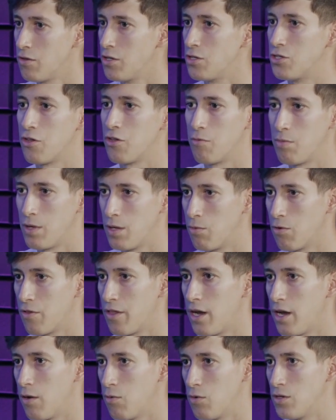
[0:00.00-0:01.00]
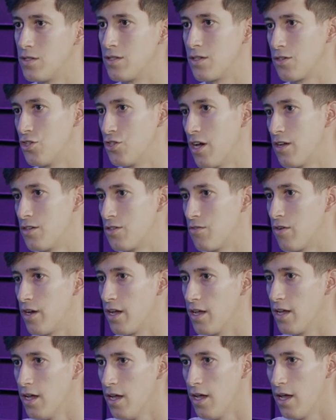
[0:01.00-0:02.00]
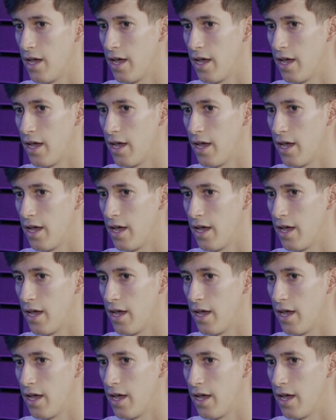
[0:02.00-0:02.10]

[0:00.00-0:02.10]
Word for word: These are the people that I would suggest, right? Yeah.